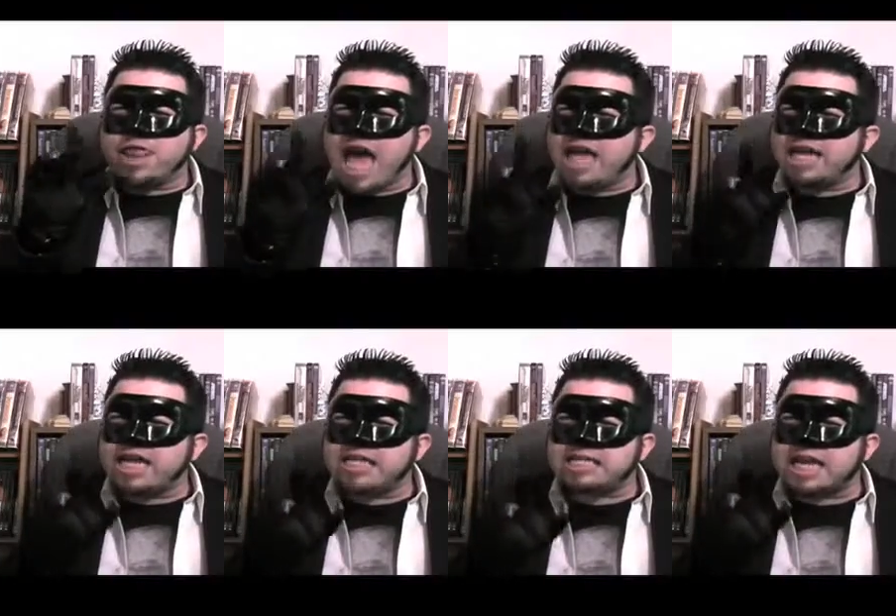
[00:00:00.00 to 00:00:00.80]
That
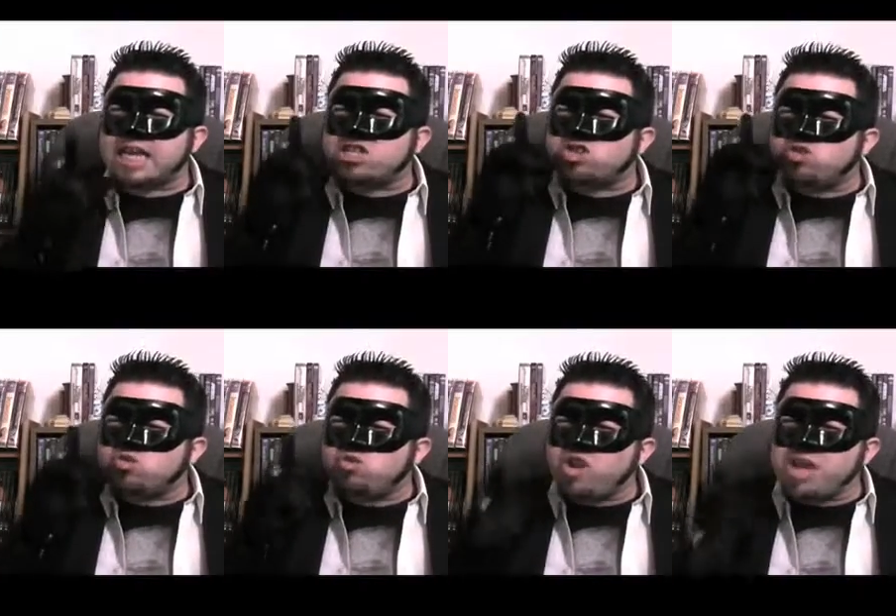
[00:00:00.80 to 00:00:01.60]
is
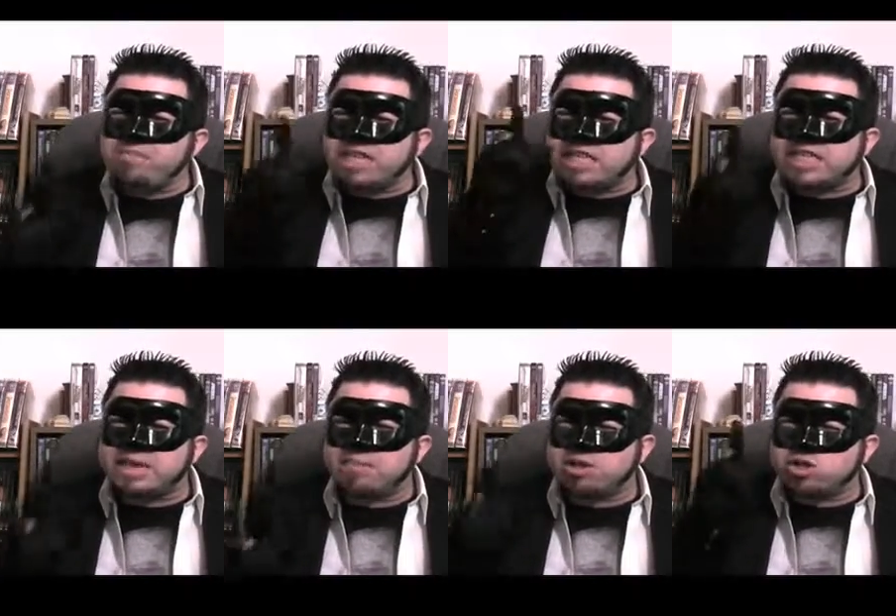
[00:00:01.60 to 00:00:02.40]
extremely
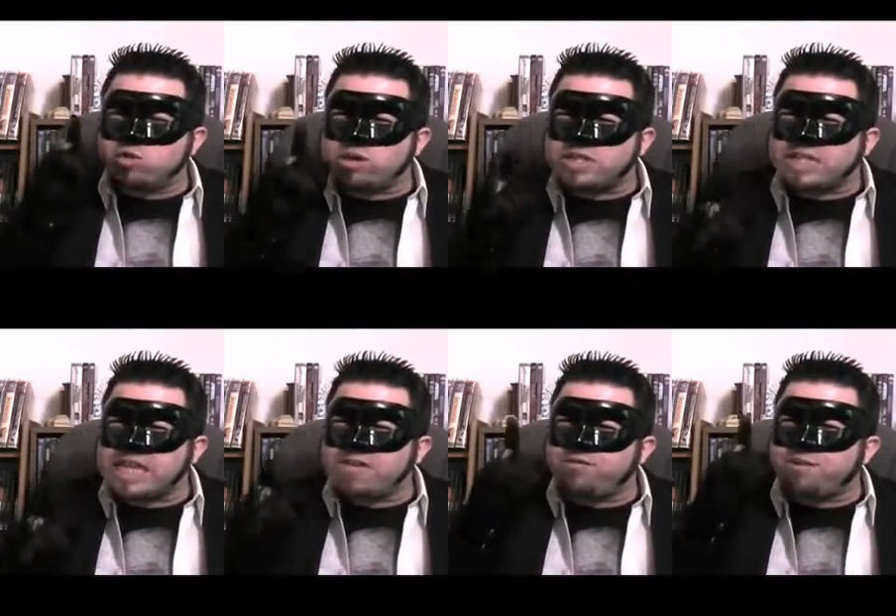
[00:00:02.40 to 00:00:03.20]
similar to a
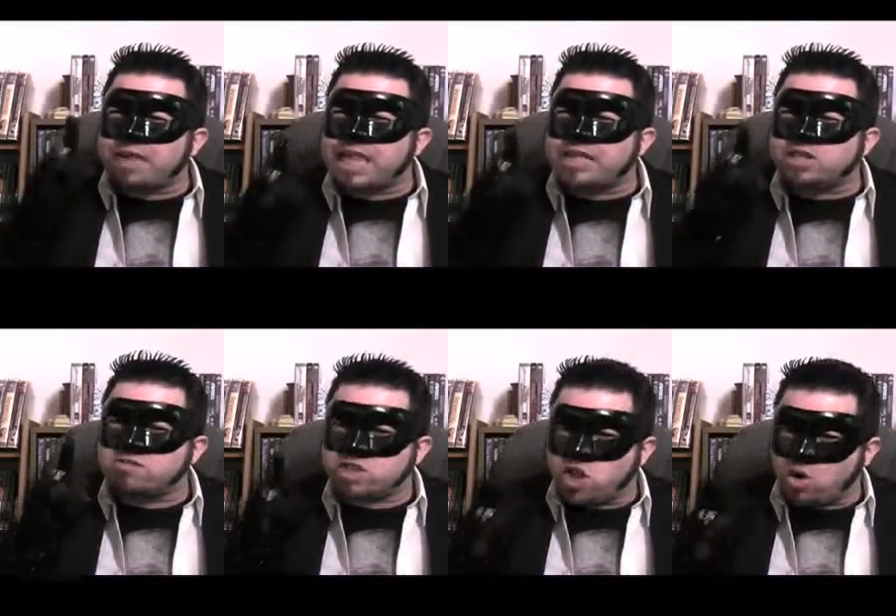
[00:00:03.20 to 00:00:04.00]
scene from The Legend
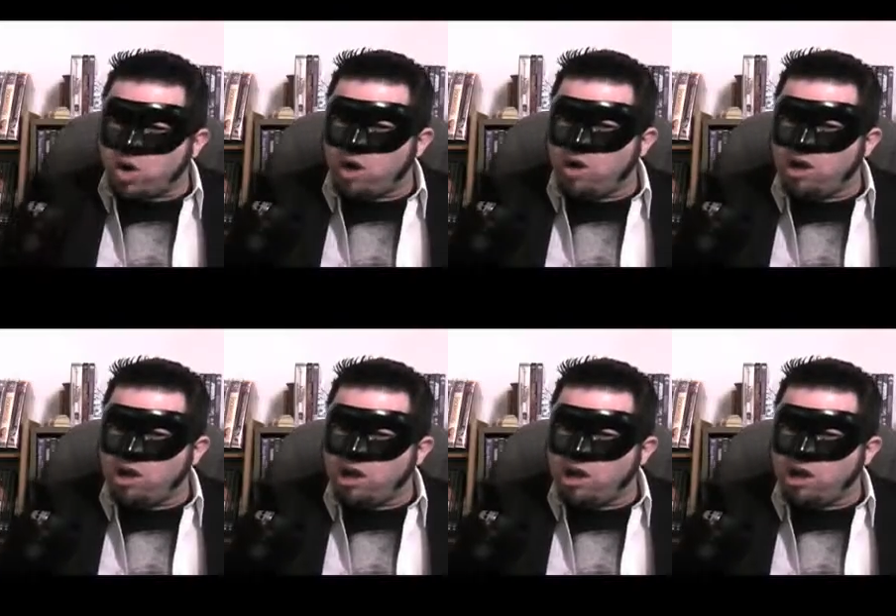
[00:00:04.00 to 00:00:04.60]
of Zorro.